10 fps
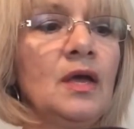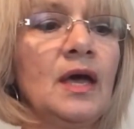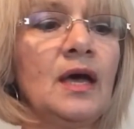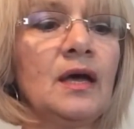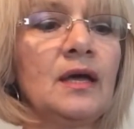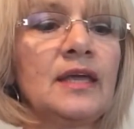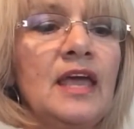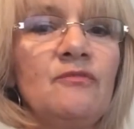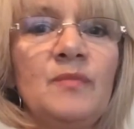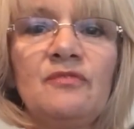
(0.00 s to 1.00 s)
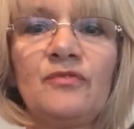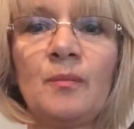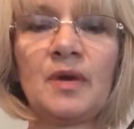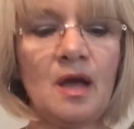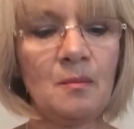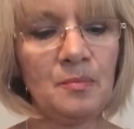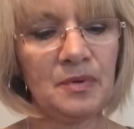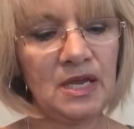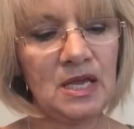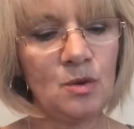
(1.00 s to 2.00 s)
uh, gave me from a
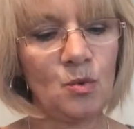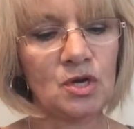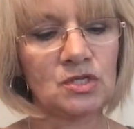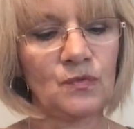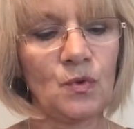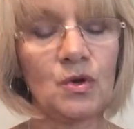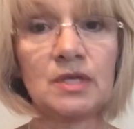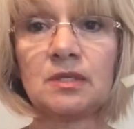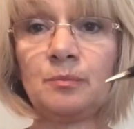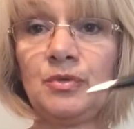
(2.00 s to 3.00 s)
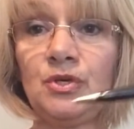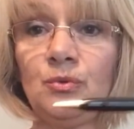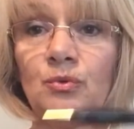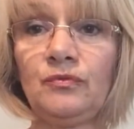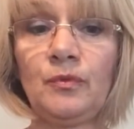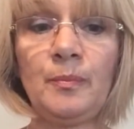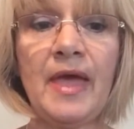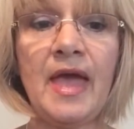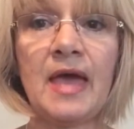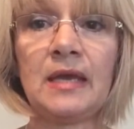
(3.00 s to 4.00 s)
company he works for. It's a beautiful
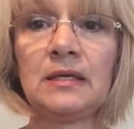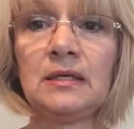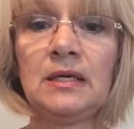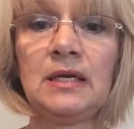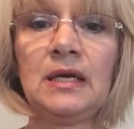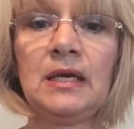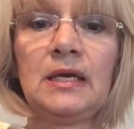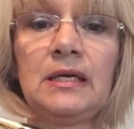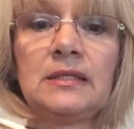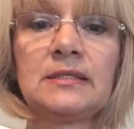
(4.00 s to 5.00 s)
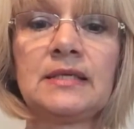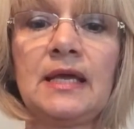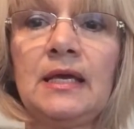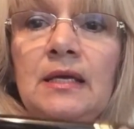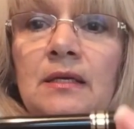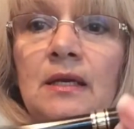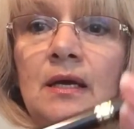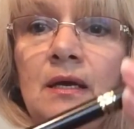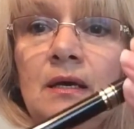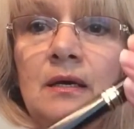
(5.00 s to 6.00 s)
pen. It's in,
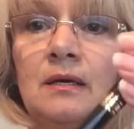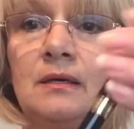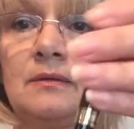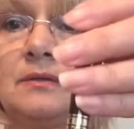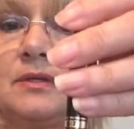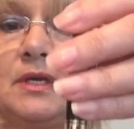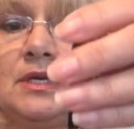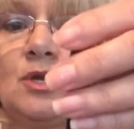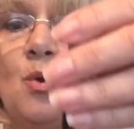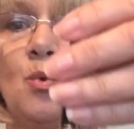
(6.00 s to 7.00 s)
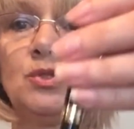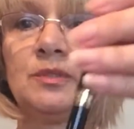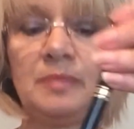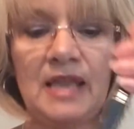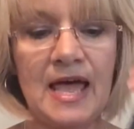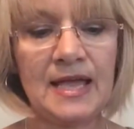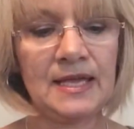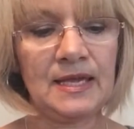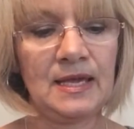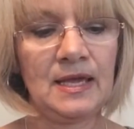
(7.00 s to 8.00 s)
uh, in gold and black
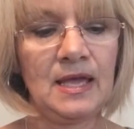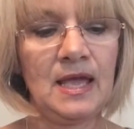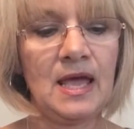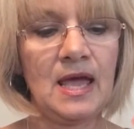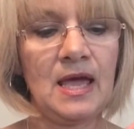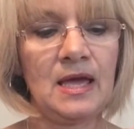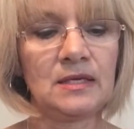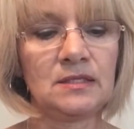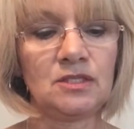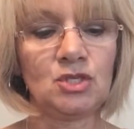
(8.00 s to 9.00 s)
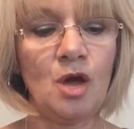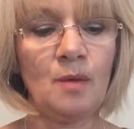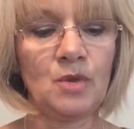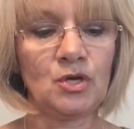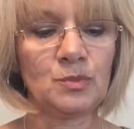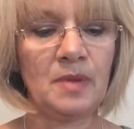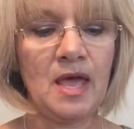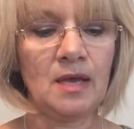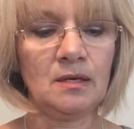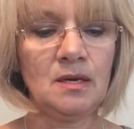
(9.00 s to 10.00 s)
and top-notch
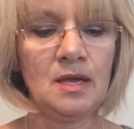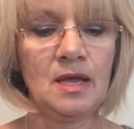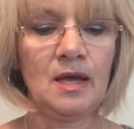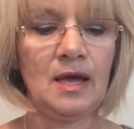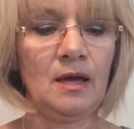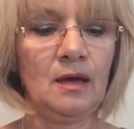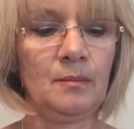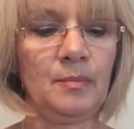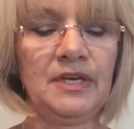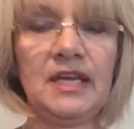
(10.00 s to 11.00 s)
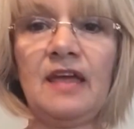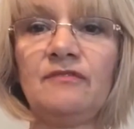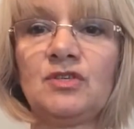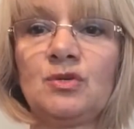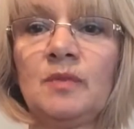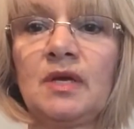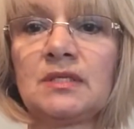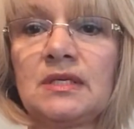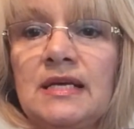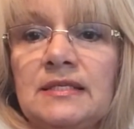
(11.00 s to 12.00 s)
pen, um, but he gave it to me because
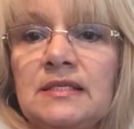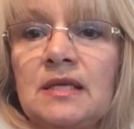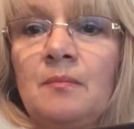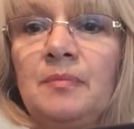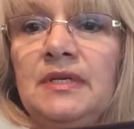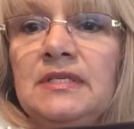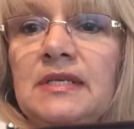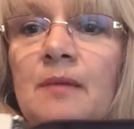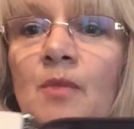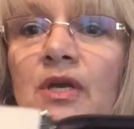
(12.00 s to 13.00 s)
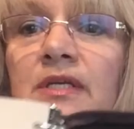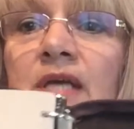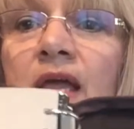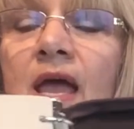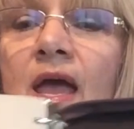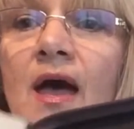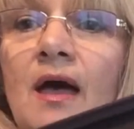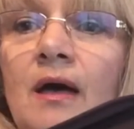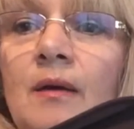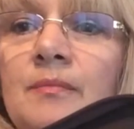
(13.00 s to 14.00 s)
it has his company's name on it.
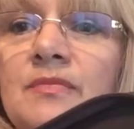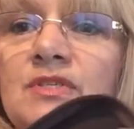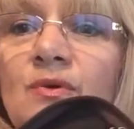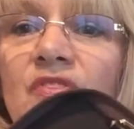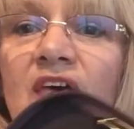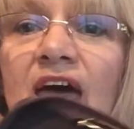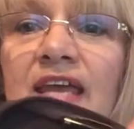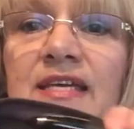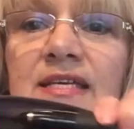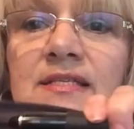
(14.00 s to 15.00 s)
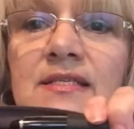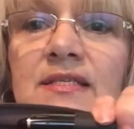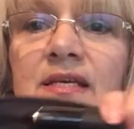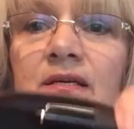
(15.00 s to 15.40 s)
Um, so that is